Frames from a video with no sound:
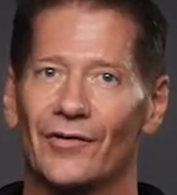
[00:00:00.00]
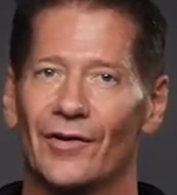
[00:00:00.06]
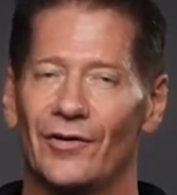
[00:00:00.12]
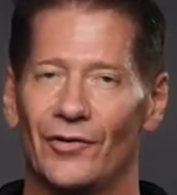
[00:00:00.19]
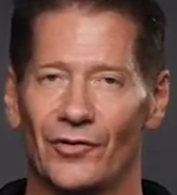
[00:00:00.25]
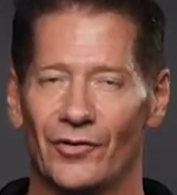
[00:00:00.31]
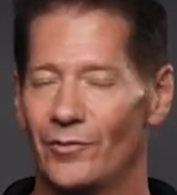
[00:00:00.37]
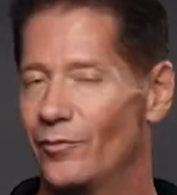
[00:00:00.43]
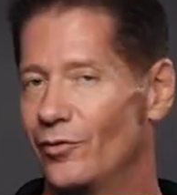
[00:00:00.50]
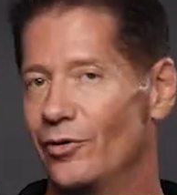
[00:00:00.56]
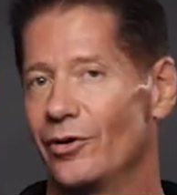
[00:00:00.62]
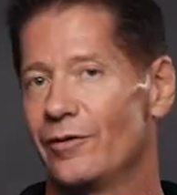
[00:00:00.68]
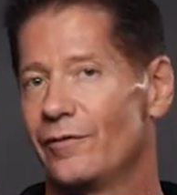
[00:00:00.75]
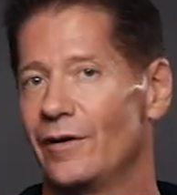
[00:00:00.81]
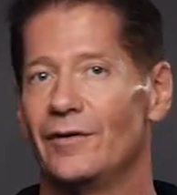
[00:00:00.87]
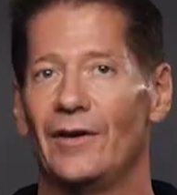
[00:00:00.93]
There's some
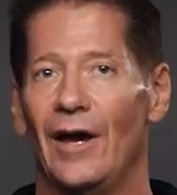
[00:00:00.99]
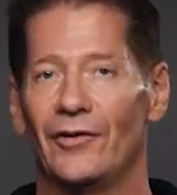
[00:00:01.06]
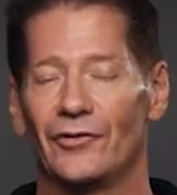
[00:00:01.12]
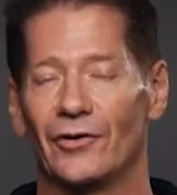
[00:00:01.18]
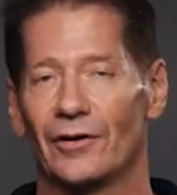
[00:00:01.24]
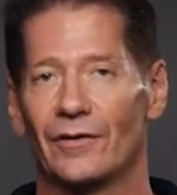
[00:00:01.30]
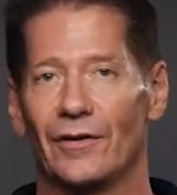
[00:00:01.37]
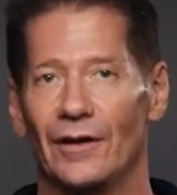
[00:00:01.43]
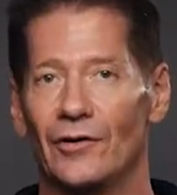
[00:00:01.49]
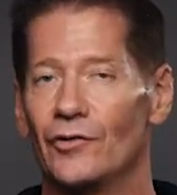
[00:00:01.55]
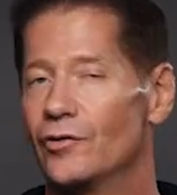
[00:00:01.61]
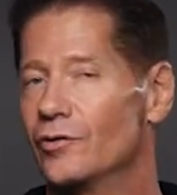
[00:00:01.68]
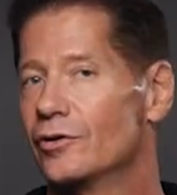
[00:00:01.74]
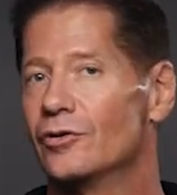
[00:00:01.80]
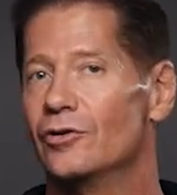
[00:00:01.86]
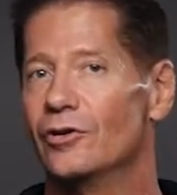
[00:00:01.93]
really fantastic things
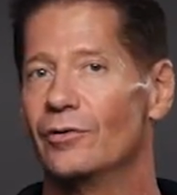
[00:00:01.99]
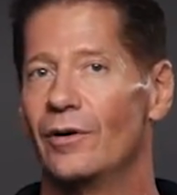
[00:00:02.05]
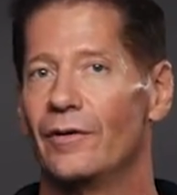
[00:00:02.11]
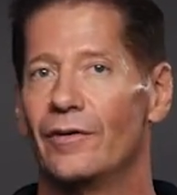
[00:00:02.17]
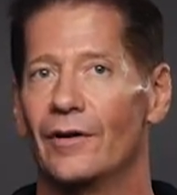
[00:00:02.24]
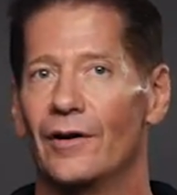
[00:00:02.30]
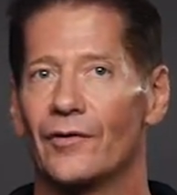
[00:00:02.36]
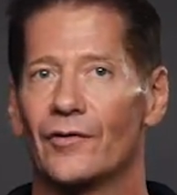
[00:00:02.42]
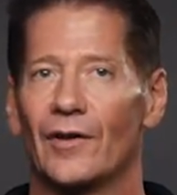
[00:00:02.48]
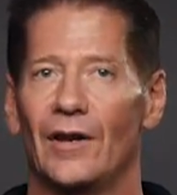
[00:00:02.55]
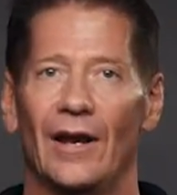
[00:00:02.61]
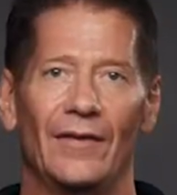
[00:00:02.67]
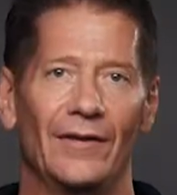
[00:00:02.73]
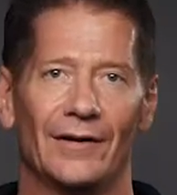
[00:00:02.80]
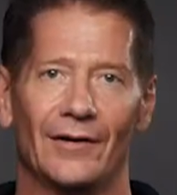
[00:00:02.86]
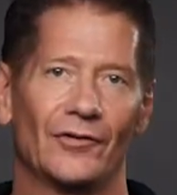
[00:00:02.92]
you can do with this, and I
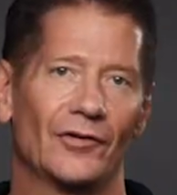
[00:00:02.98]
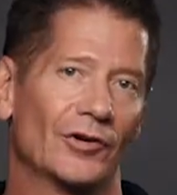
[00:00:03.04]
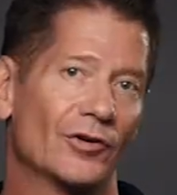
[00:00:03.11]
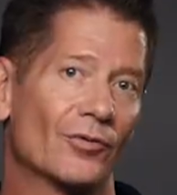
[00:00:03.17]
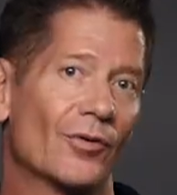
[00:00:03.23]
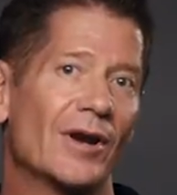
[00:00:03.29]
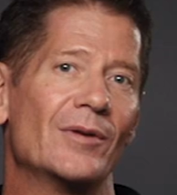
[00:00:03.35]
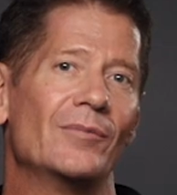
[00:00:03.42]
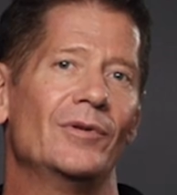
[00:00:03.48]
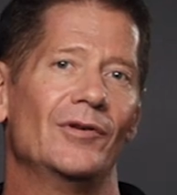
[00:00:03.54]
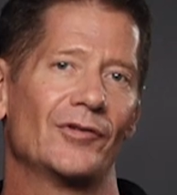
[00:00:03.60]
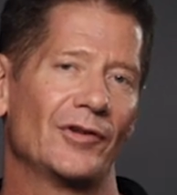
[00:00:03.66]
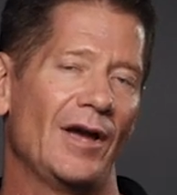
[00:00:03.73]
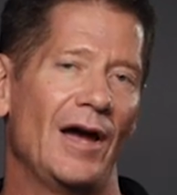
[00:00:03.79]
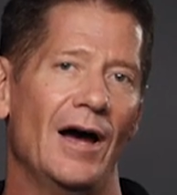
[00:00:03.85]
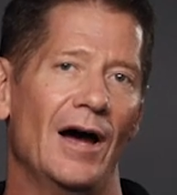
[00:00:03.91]
think it's a great piece
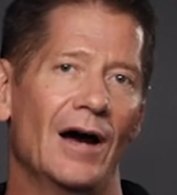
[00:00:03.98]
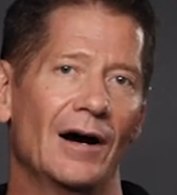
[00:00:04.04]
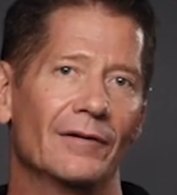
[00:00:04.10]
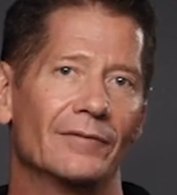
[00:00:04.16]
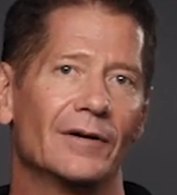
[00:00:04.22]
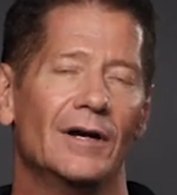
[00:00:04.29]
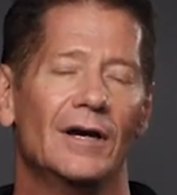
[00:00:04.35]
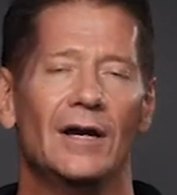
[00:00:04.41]
to have